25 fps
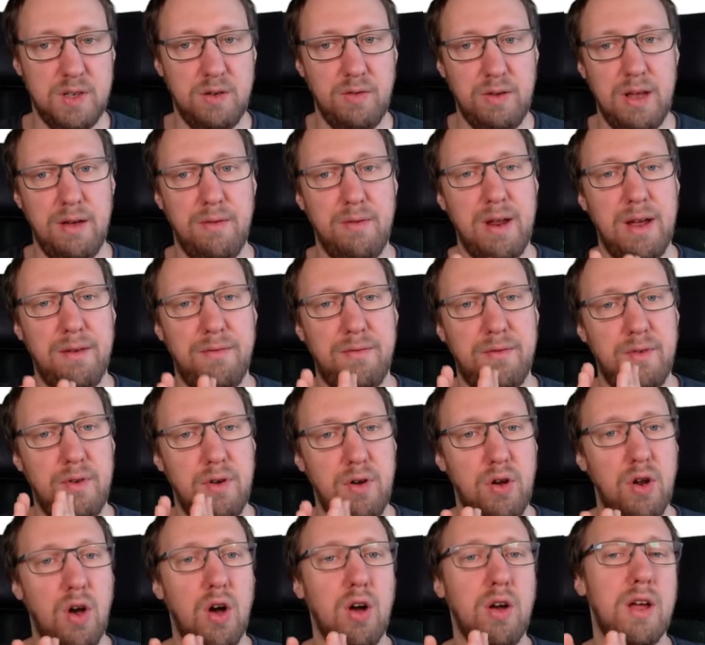Here we have
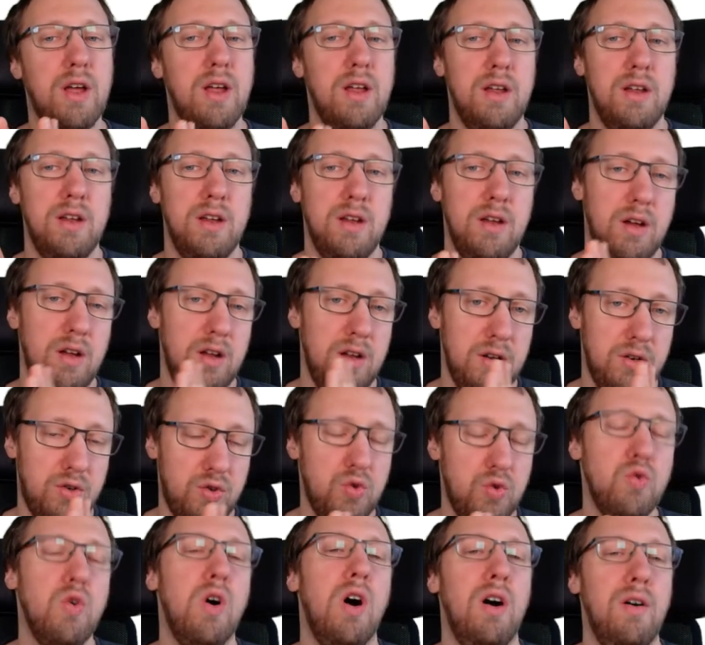log
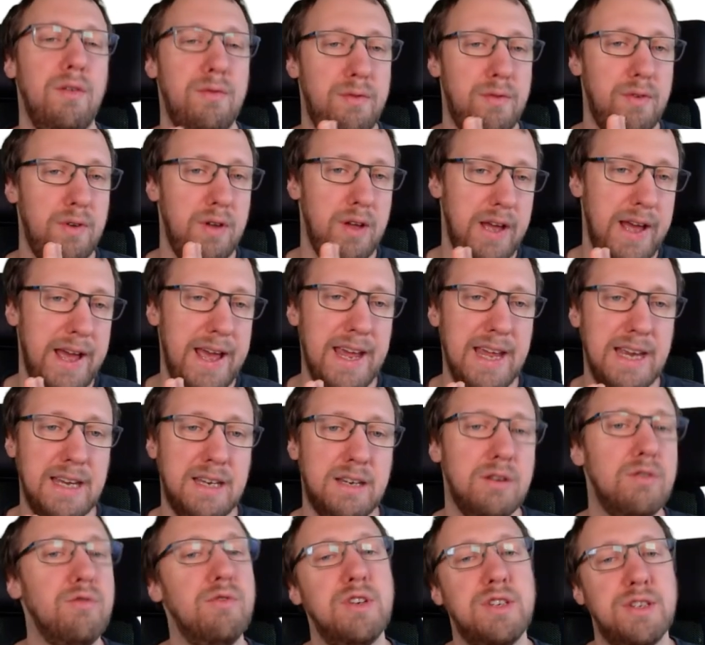2 of 8,